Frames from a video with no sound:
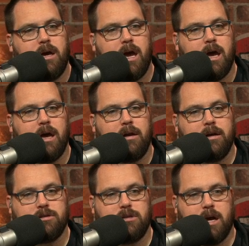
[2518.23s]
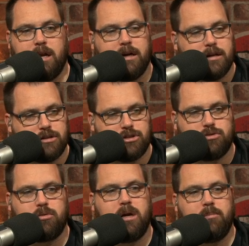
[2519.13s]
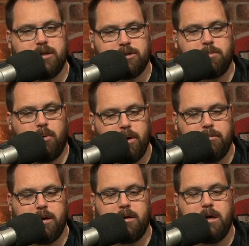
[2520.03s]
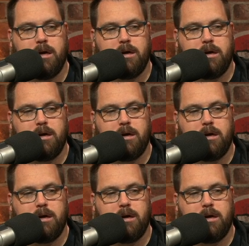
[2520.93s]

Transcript: and, ex and an extreme disappointment.